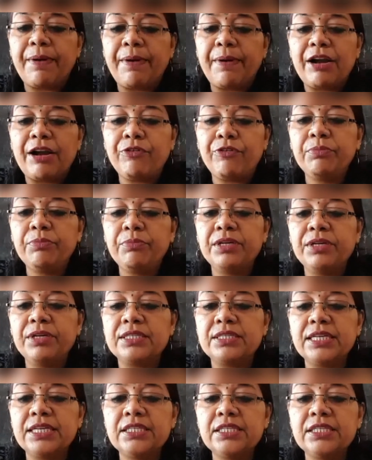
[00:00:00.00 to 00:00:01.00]
Apart from
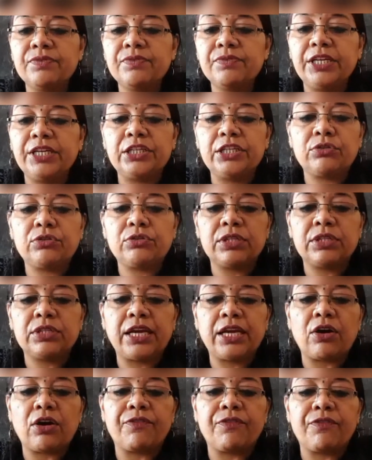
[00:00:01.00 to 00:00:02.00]
disease, we need to
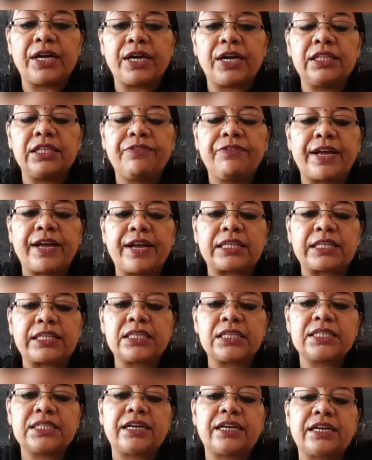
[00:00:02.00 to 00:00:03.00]
think of other
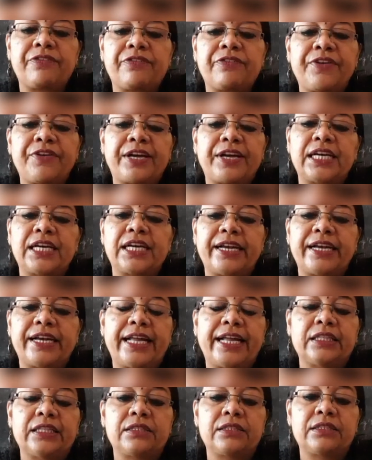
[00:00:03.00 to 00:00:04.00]
factors that affect
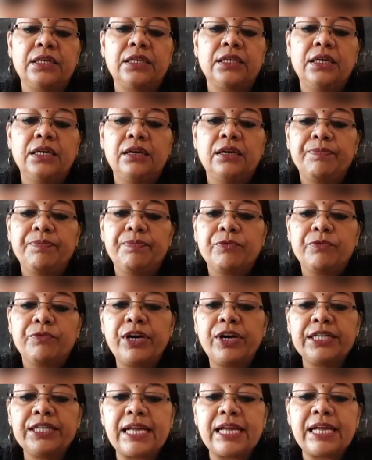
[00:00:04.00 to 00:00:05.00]
our health.
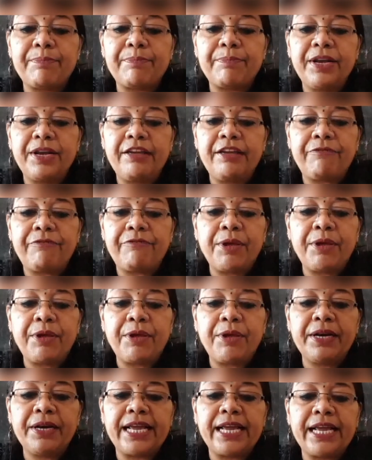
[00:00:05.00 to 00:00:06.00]
For example, if
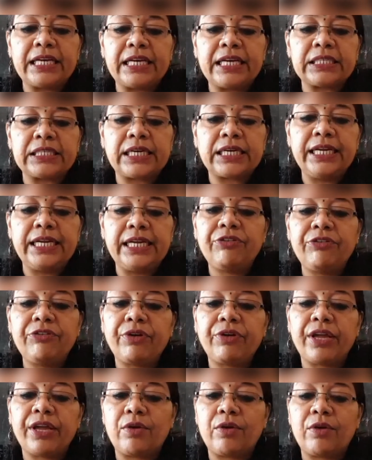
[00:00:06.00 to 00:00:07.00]
people get
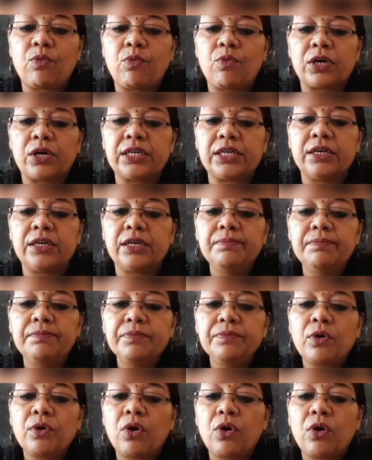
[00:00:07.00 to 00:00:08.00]
clean drinking water
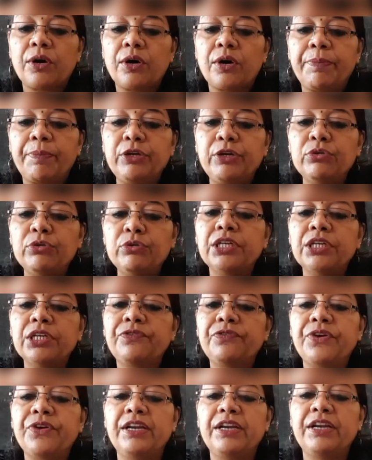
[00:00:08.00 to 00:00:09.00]
or a
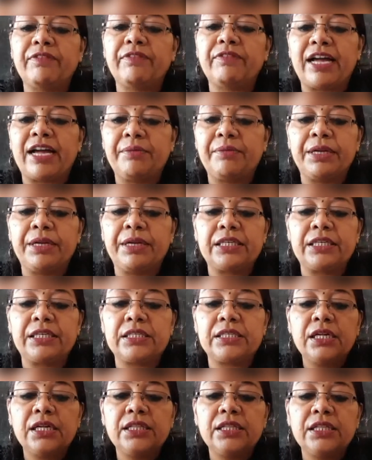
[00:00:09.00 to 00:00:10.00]
pollution-free environment,
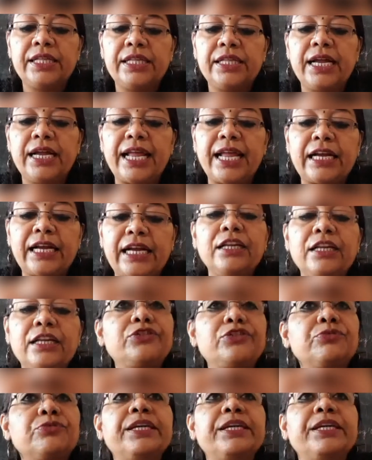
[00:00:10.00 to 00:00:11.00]
they are
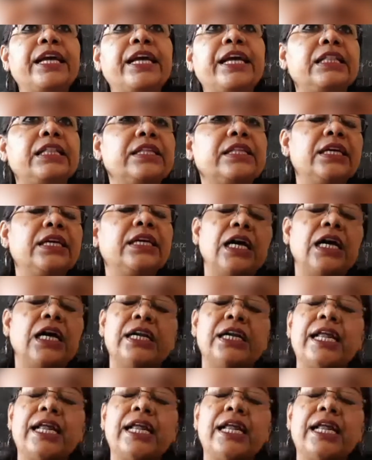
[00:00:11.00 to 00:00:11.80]
likely to be healthy.